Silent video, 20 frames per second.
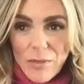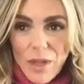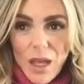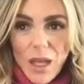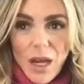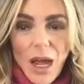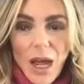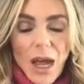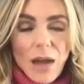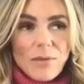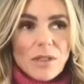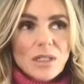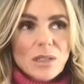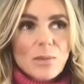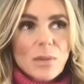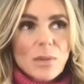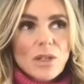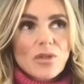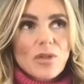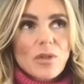and i was
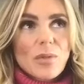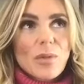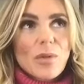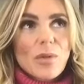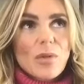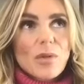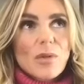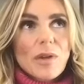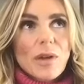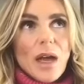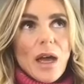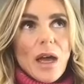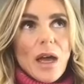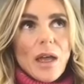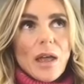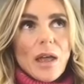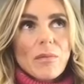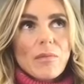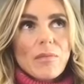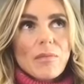miserable
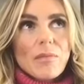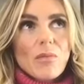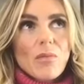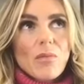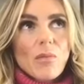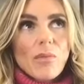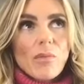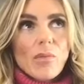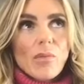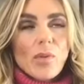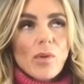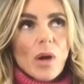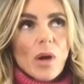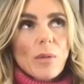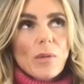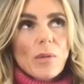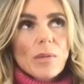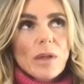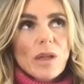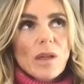um
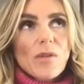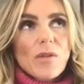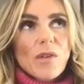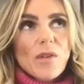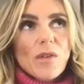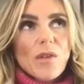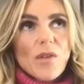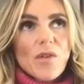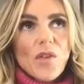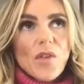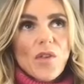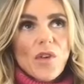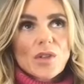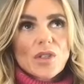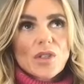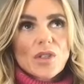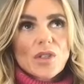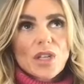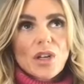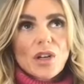probably for the
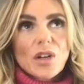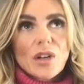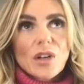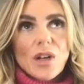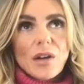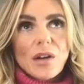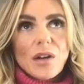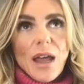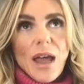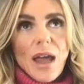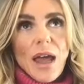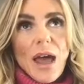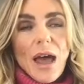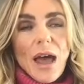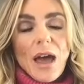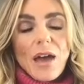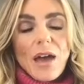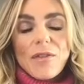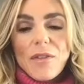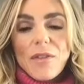first year year and a
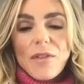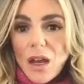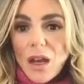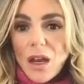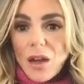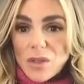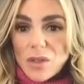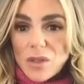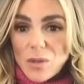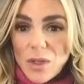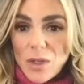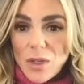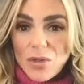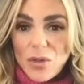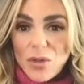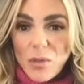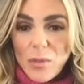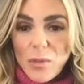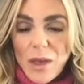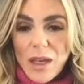half and i was
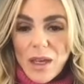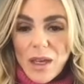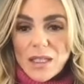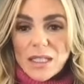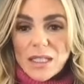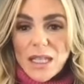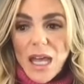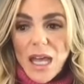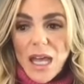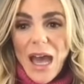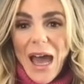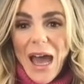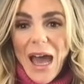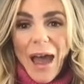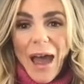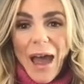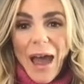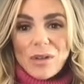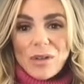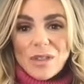miserable because
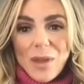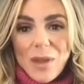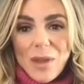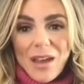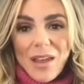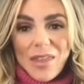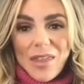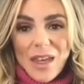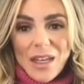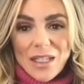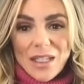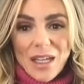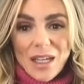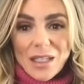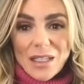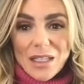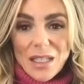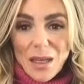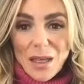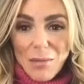i wasn't being
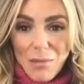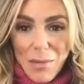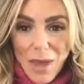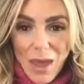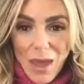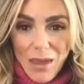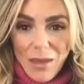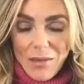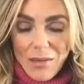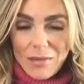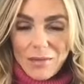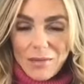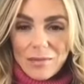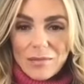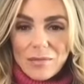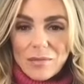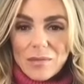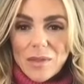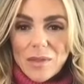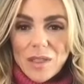authentic to me mm-hmm.